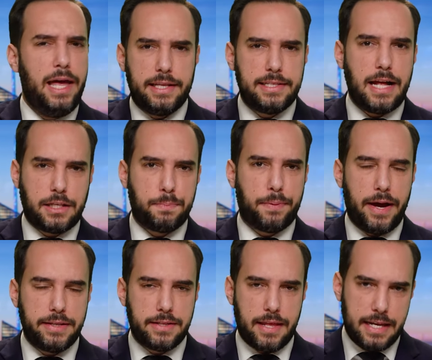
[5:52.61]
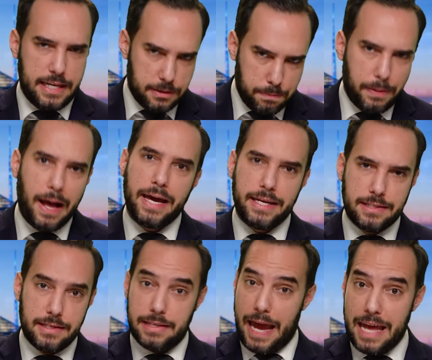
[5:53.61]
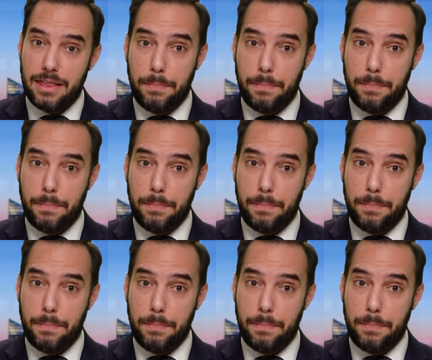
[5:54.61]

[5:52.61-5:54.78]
it's not surprising that his biases and